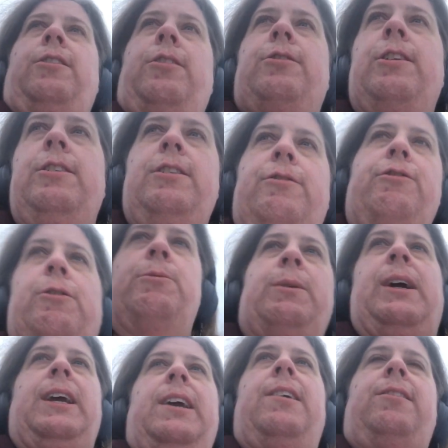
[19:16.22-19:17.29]
are three different
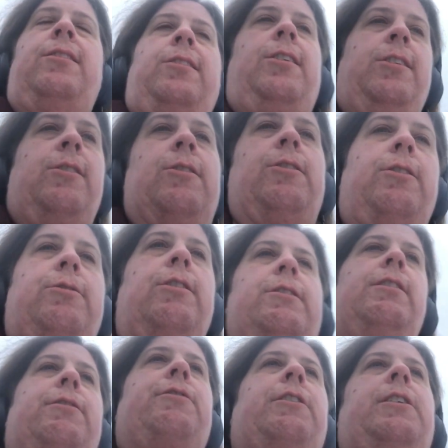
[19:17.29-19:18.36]
ways or three
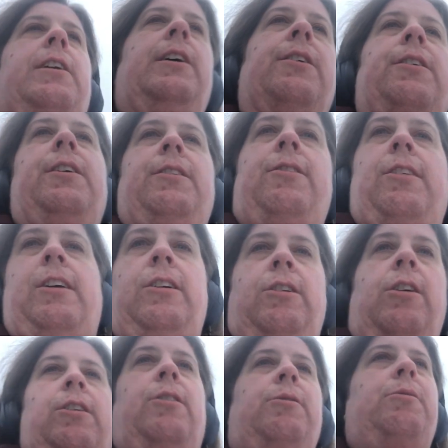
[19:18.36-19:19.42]
different areas I can
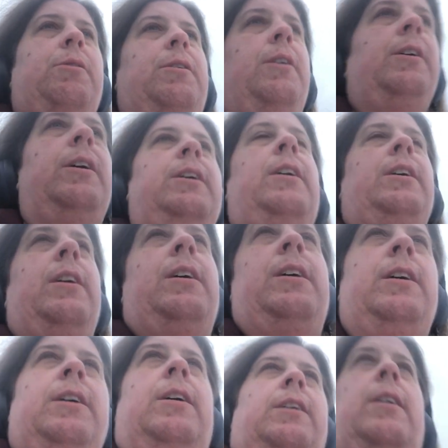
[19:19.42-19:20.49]
go
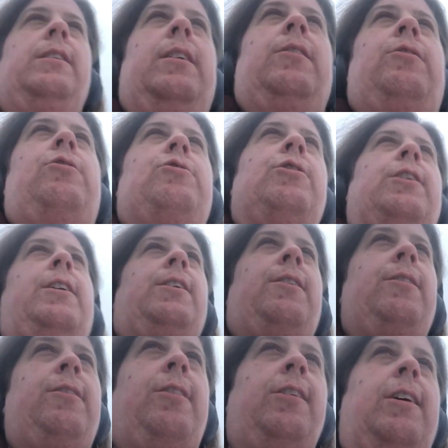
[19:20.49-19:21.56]
on these
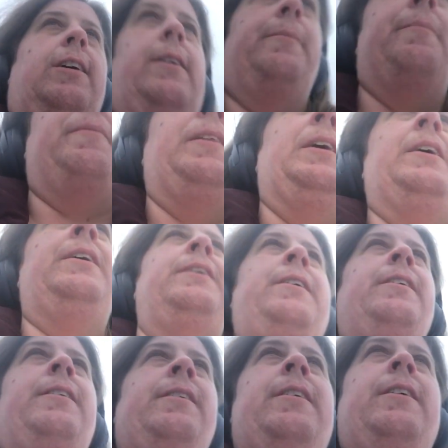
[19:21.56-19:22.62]
trails. Um,
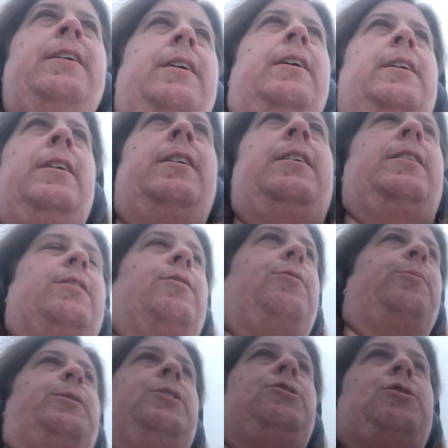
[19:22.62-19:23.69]

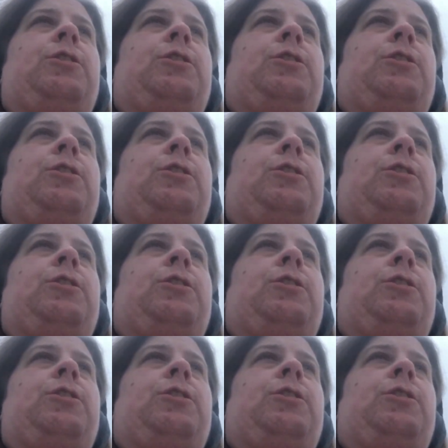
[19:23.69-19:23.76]
there's one